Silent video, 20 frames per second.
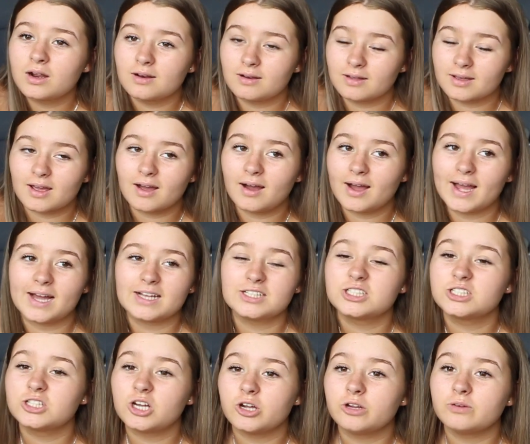Like I
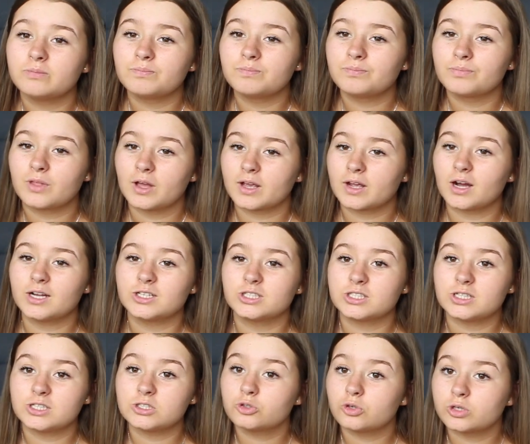actually don't, like I
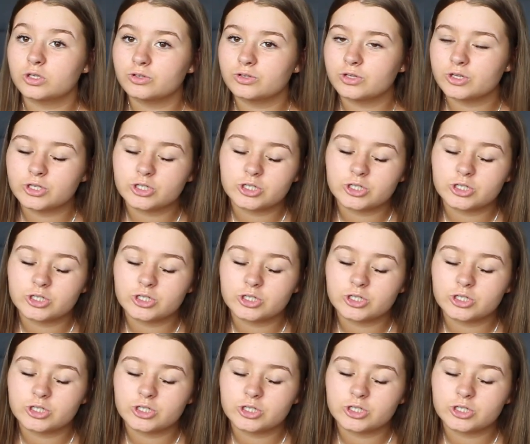just enjoy doing